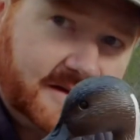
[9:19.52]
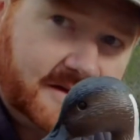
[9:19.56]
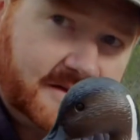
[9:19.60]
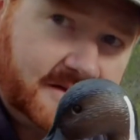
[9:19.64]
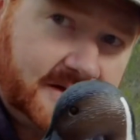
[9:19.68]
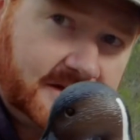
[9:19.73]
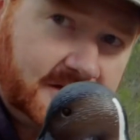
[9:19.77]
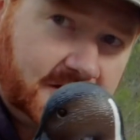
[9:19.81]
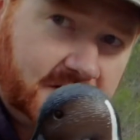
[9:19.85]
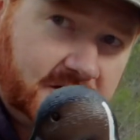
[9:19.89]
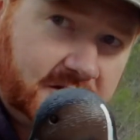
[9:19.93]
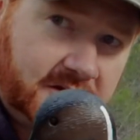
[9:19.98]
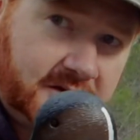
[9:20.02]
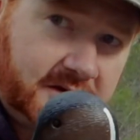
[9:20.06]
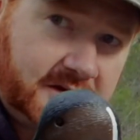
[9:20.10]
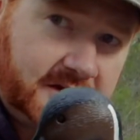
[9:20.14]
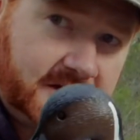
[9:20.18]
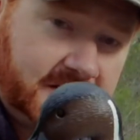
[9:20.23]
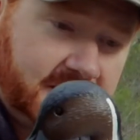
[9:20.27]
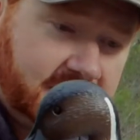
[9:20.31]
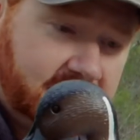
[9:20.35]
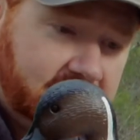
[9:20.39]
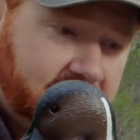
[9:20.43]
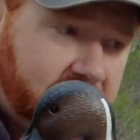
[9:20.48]
They look good.
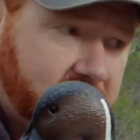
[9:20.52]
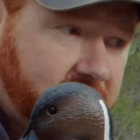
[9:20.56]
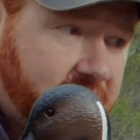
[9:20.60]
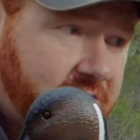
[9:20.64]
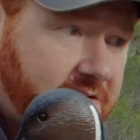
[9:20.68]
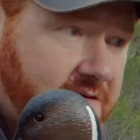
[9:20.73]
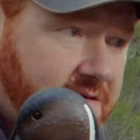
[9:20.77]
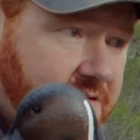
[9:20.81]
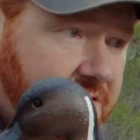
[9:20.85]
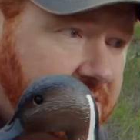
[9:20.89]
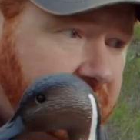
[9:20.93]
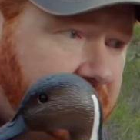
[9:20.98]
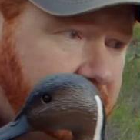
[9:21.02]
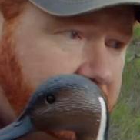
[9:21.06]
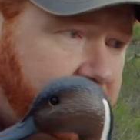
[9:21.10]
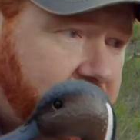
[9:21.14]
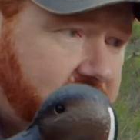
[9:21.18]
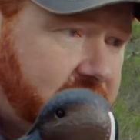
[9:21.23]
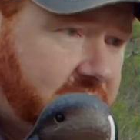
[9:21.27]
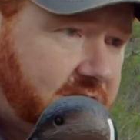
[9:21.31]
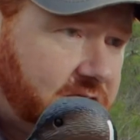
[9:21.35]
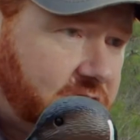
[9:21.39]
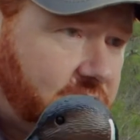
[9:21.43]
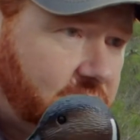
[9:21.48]
I
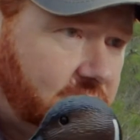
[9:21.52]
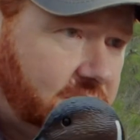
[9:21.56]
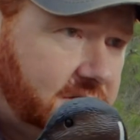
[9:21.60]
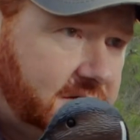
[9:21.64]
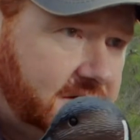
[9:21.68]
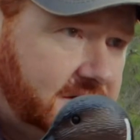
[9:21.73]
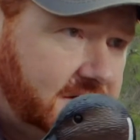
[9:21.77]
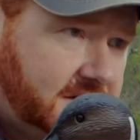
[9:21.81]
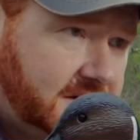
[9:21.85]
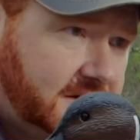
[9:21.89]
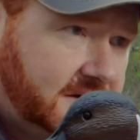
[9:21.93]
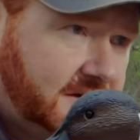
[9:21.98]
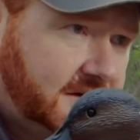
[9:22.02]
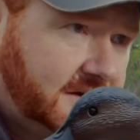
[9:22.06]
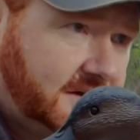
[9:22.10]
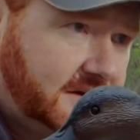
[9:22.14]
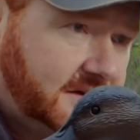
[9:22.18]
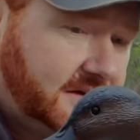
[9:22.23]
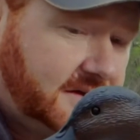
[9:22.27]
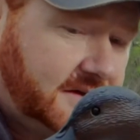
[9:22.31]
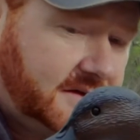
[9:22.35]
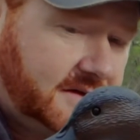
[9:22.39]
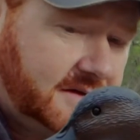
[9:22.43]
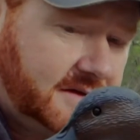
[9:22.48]
mean, this one's
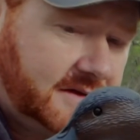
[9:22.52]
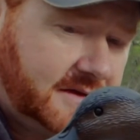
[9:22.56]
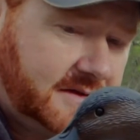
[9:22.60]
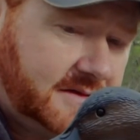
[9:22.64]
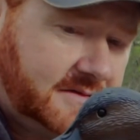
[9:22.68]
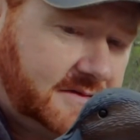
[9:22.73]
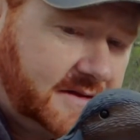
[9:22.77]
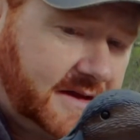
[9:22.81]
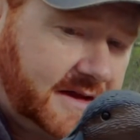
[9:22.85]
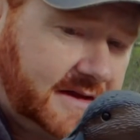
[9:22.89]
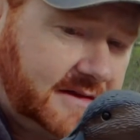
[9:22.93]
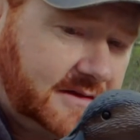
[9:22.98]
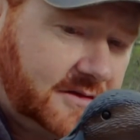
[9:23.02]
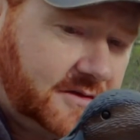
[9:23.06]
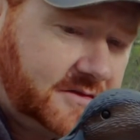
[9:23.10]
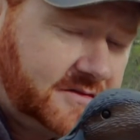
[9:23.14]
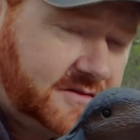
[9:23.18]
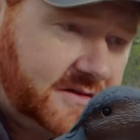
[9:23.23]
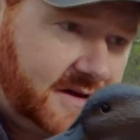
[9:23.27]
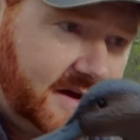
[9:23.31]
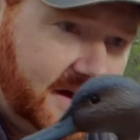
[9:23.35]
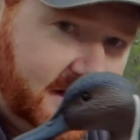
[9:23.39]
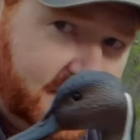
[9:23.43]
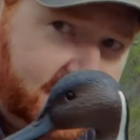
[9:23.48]
head looks
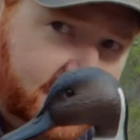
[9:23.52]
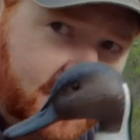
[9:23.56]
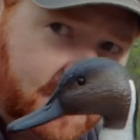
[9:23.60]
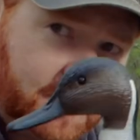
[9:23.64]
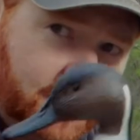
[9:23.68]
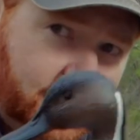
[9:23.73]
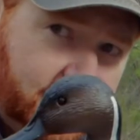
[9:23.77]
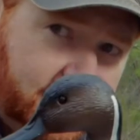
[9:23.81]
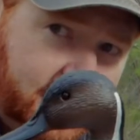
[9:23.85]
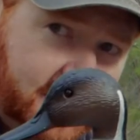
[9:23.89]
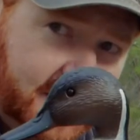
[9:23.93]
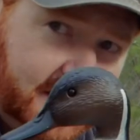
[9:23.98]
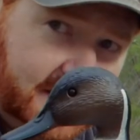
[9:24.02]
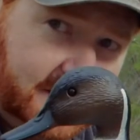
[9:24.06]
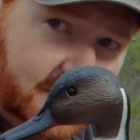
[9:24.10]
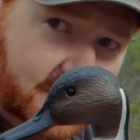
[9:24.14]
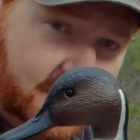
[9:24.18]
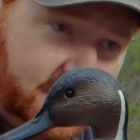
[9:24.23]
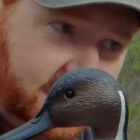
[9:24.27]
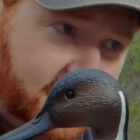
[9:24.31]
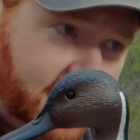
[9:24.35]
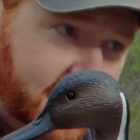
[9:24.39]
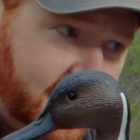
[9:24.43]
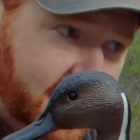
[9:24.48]
nice. This one's head
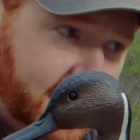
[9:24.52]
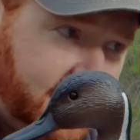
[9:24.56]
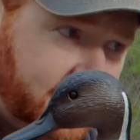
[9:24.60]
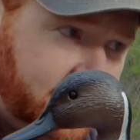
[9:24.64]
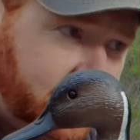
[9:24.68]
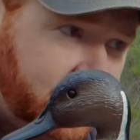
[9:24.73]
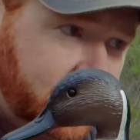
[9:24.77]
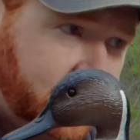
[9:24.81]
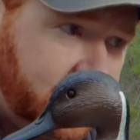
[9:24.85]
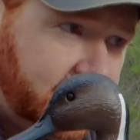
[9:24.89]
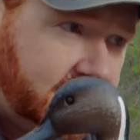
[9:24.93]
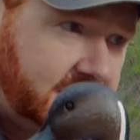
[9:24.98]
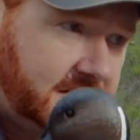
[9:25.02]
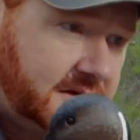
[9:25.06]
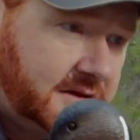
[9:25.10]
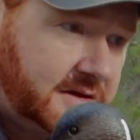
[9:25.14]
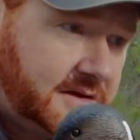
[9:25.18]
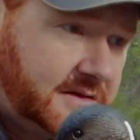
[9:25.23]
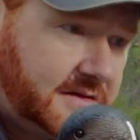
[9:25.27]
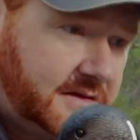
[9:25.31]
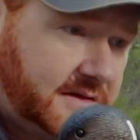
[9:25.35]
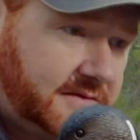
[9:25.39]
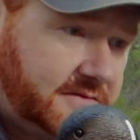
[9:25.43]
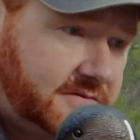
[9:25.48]
looks nice. They,
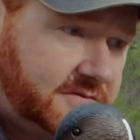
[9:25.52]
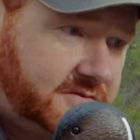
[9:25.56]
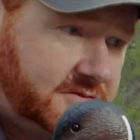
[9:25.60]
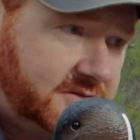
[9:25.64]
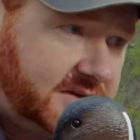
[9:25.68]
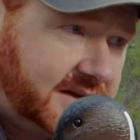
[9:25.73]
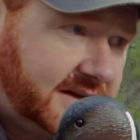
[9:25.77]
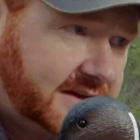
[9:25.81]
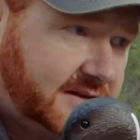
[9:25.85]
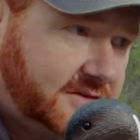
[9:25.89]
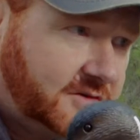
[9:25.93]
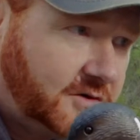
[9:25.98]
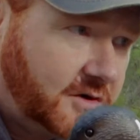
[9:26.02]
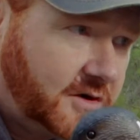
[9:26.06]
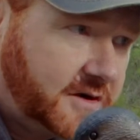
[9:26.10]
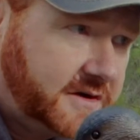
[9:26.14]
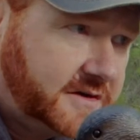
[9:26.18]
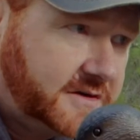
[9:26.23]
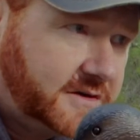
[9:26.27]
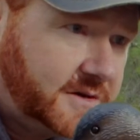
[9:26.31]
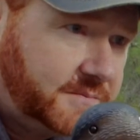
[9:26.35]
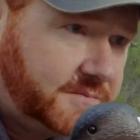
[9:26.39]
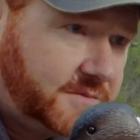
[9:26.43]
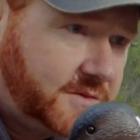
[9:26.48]
they've kind of
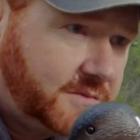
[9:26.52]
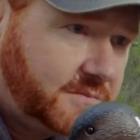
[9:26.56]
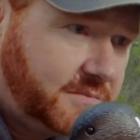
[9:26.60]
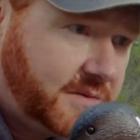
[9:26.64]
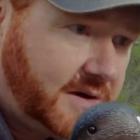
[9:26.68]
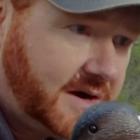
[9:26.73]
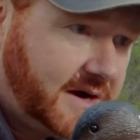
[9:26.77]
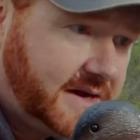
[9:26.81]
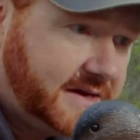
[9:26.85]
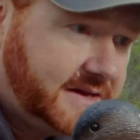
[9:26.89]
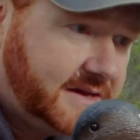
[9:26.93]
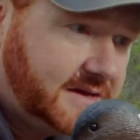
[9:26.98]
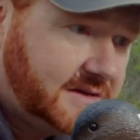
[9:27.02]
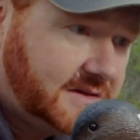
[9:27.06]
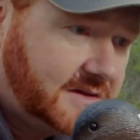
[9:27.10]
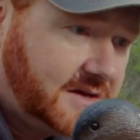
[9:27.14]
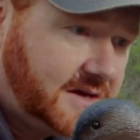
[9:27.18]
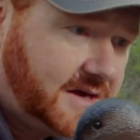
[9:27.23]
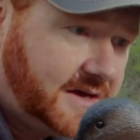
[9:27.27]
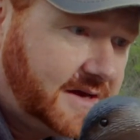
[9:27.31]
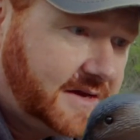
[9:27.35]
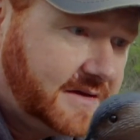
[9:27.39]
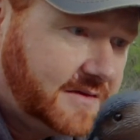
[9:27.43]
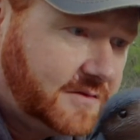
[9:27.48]
darkened up their body a
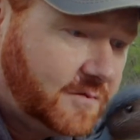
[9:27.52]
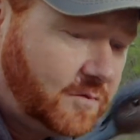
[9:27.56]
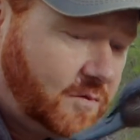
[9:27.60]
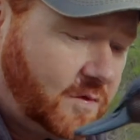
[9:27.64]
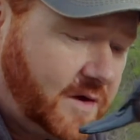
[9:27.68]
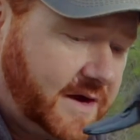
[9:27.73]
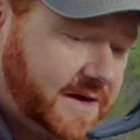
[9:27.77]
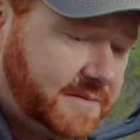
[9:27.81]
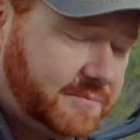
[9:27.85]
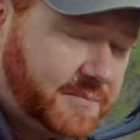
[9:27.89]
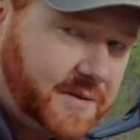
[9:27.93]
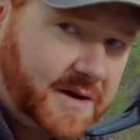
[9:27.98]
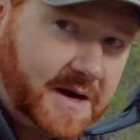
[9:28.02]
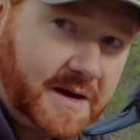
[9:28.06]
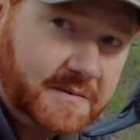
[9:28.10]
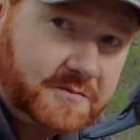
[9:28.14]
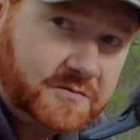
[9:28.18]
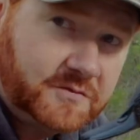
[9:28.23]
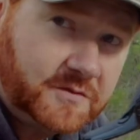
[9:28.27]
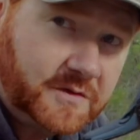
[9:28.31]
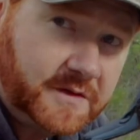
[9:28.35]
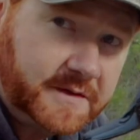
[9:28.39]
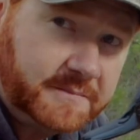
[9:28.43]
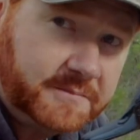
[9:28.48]
lot. The white
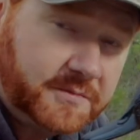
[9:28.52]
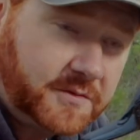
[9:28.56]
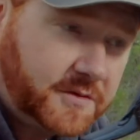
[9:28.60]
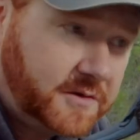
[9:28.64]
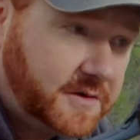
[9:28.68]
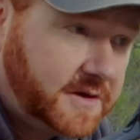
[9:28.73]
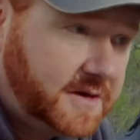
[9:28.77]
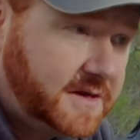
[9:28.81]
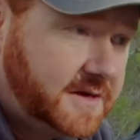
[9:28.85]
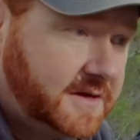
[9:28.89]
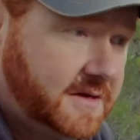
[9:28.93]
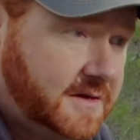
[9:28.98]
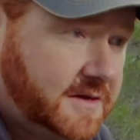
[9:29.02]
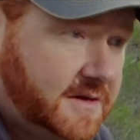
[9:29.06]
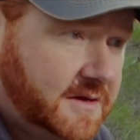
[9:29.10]
pop's really pretty.